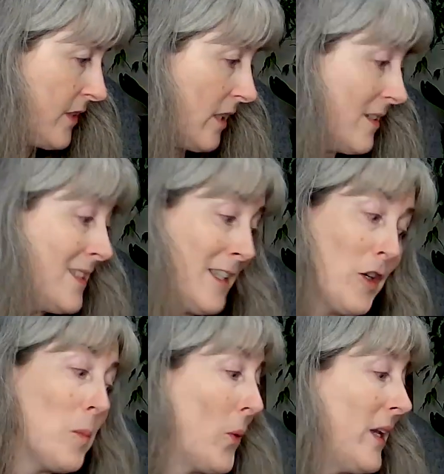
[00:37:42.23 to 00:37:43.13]
done
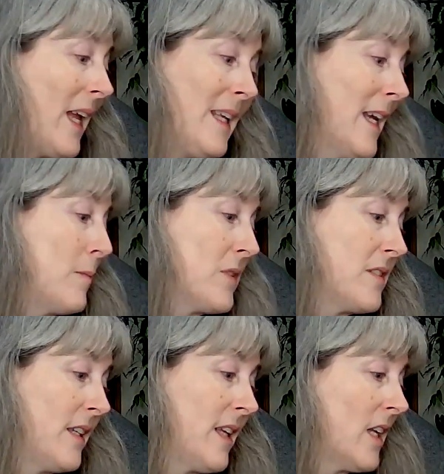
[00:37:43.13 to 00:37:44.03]

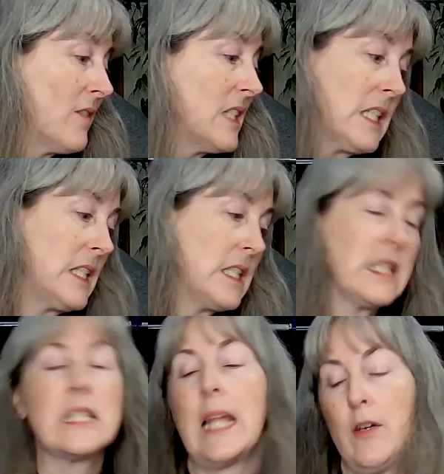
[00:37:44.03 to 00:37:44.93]
0.89% out of
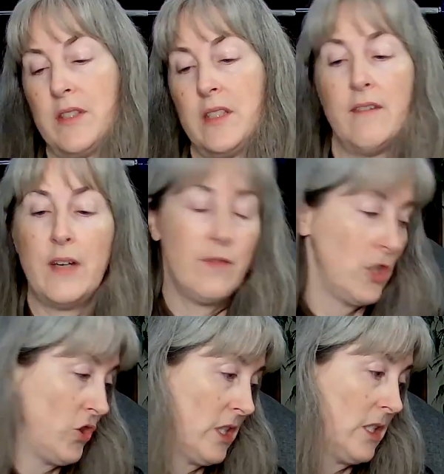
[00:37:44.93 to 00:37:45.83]

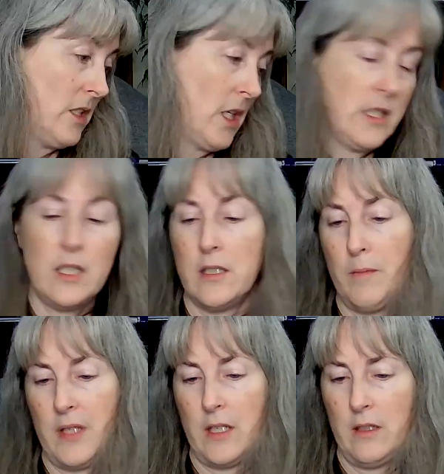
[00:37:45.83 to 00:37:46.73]
66,590
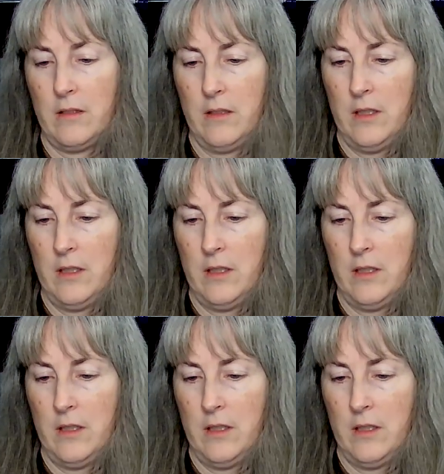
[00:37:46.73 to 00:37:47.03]
something